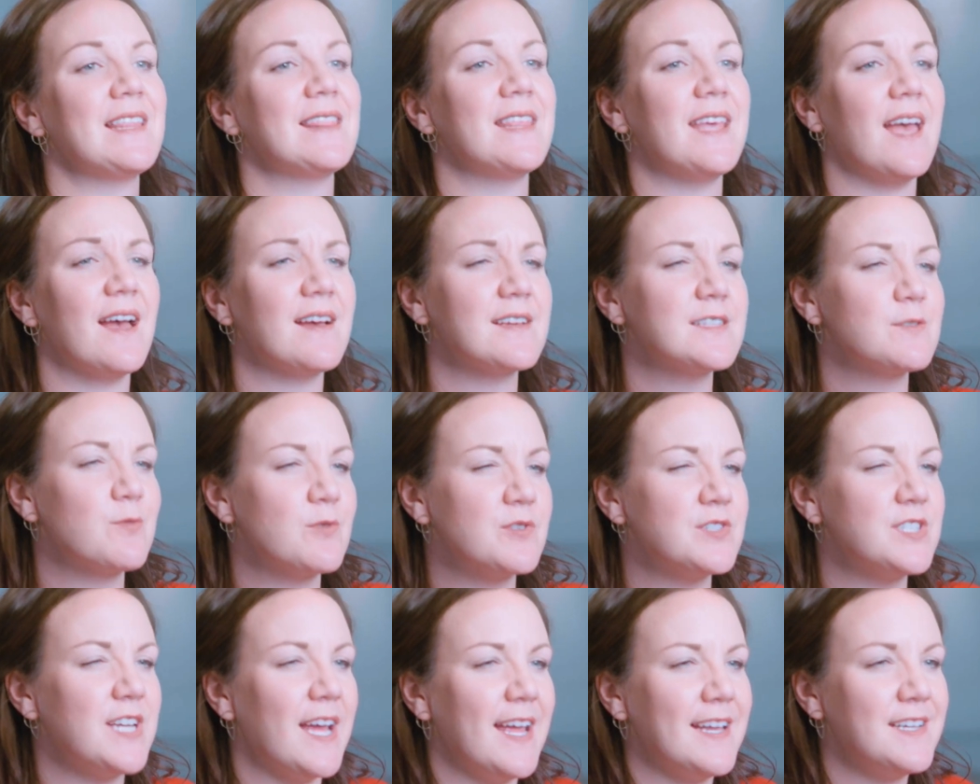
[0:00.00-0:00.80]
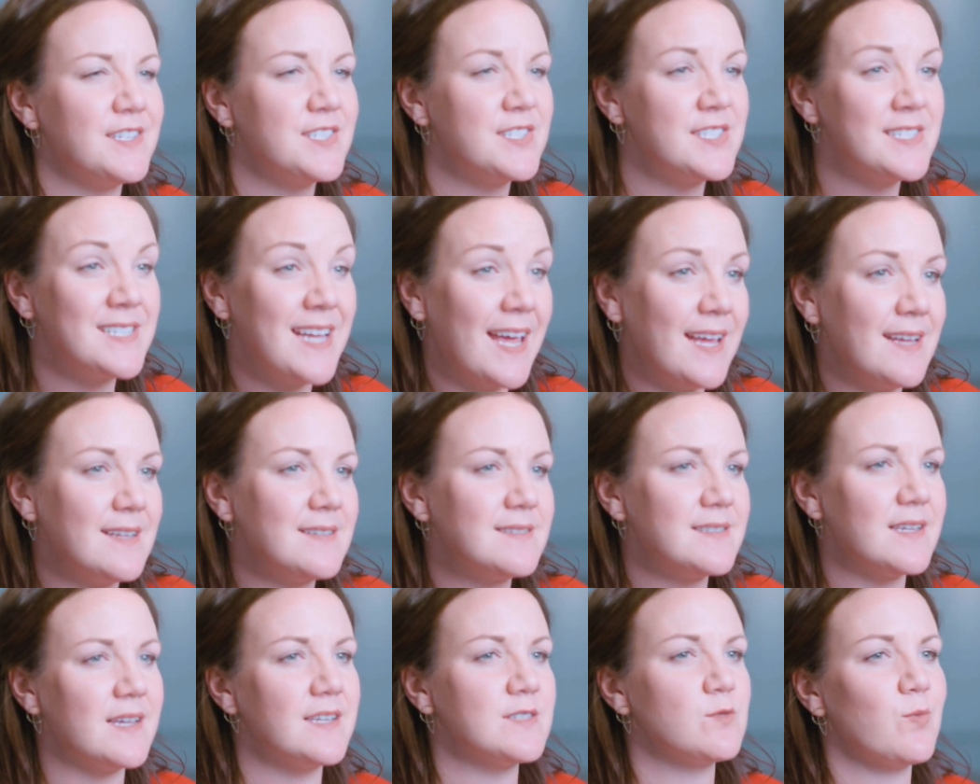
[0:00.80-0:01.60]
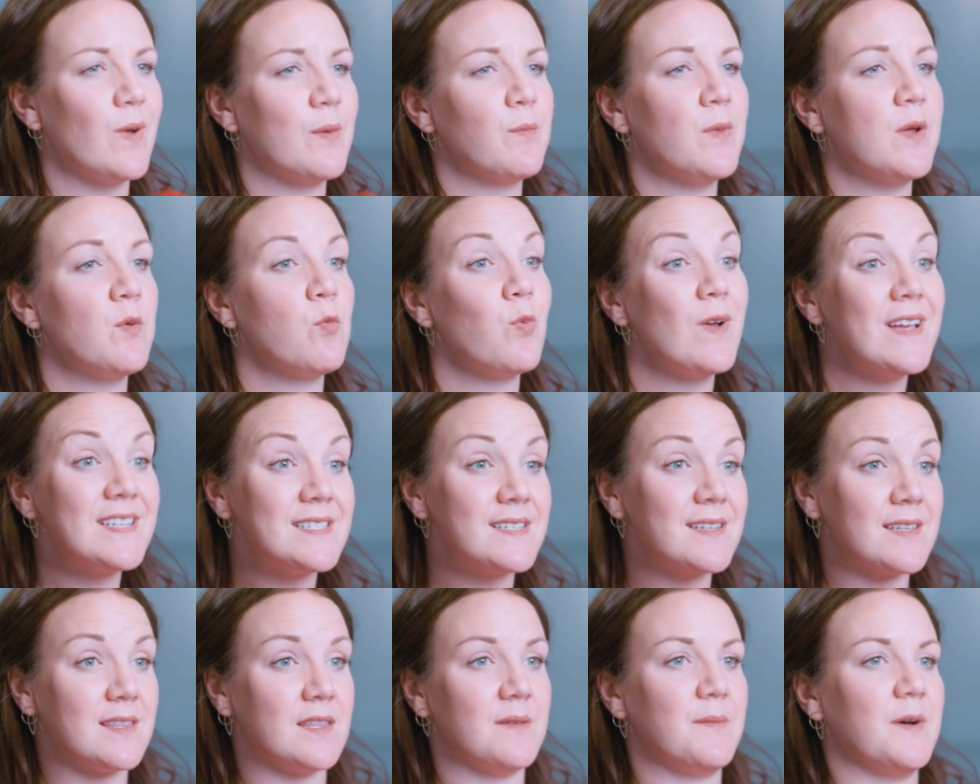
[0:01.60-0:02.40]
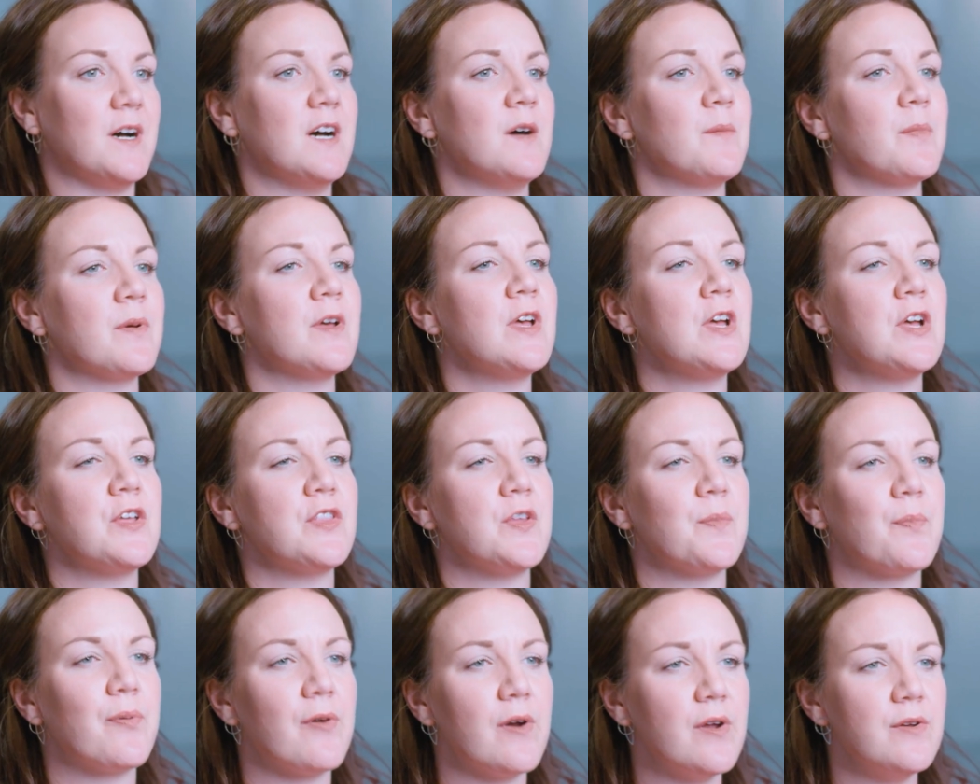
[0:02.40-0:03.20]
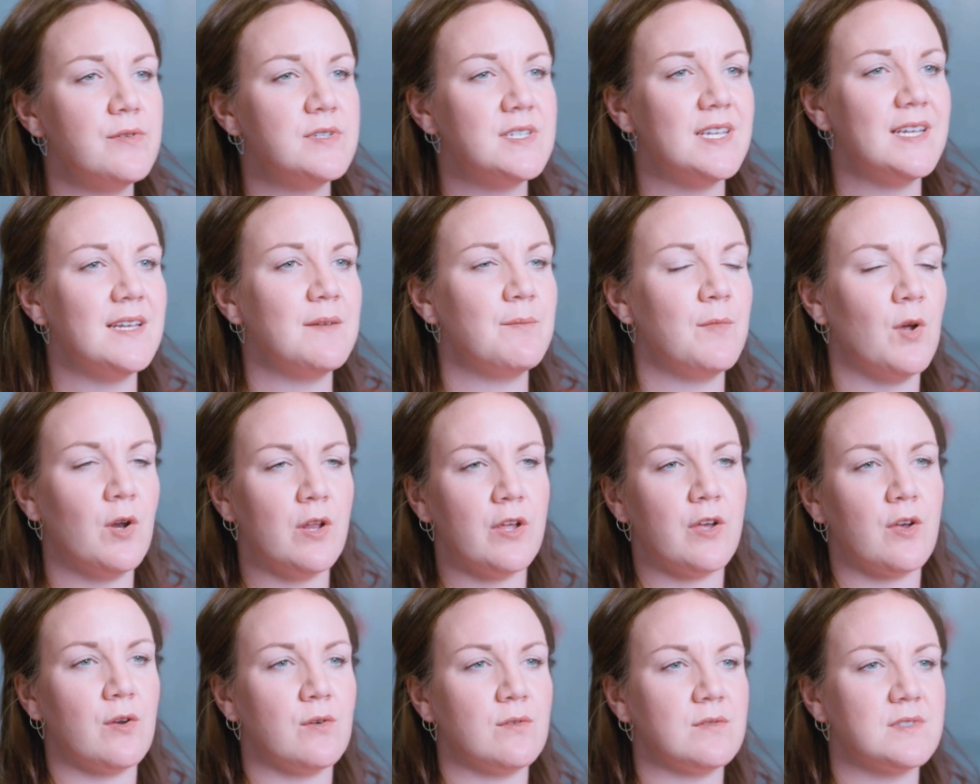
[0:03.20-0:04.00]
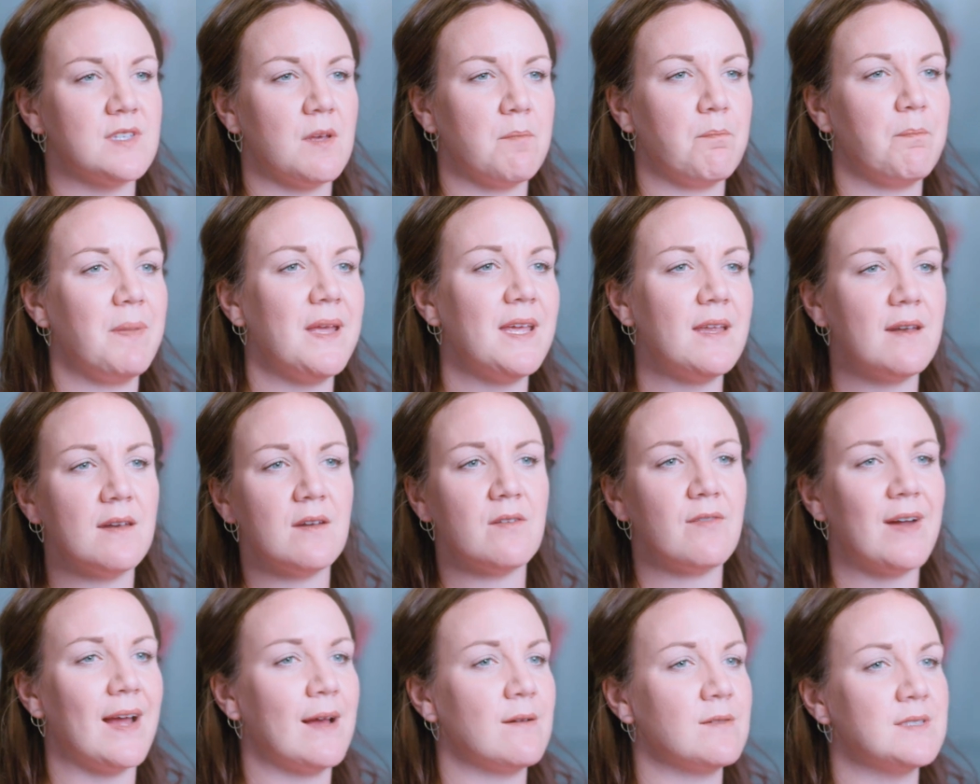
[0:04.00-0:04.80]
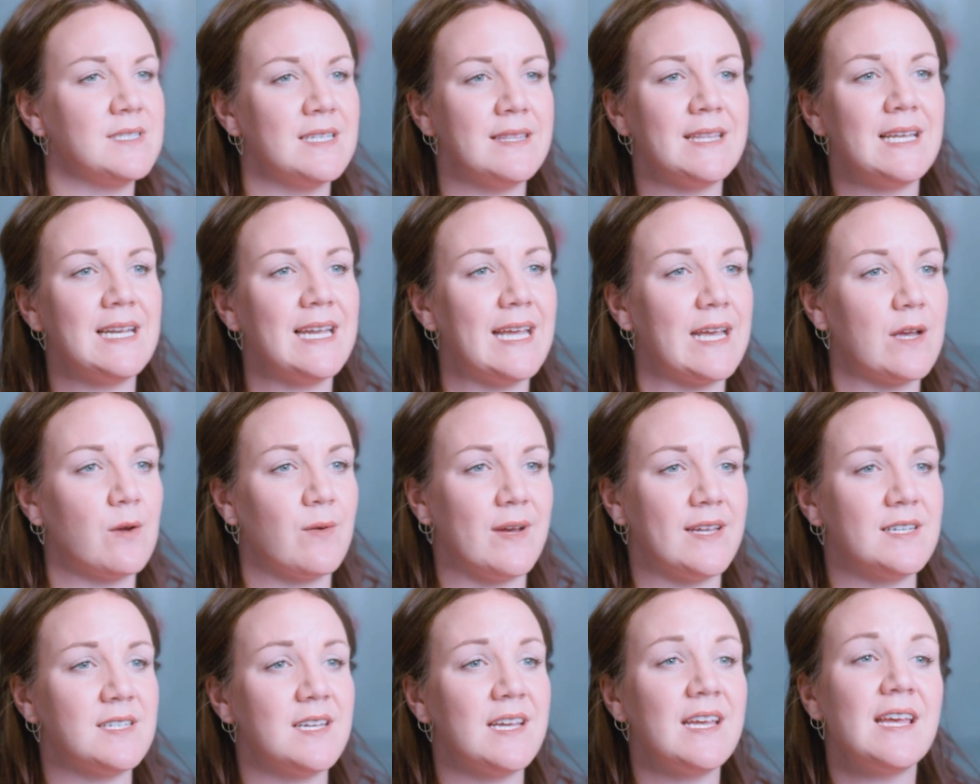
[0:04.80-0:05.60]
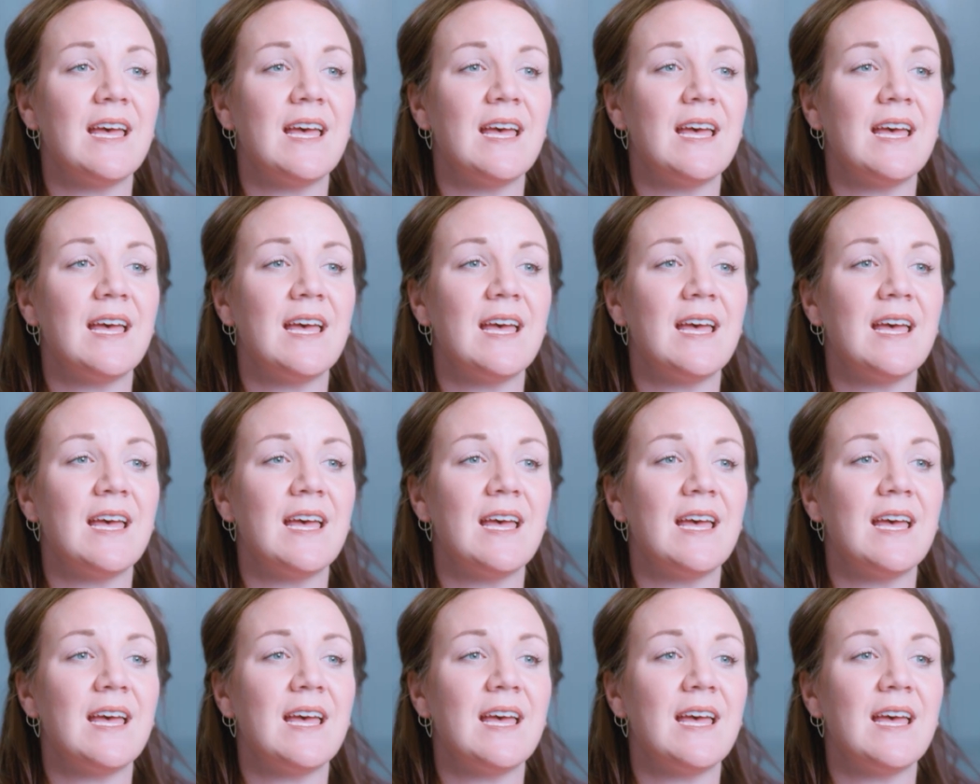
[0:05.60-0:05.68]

The eggs will change state as when we whisk them up, the protein molecules are beaten around in the liquid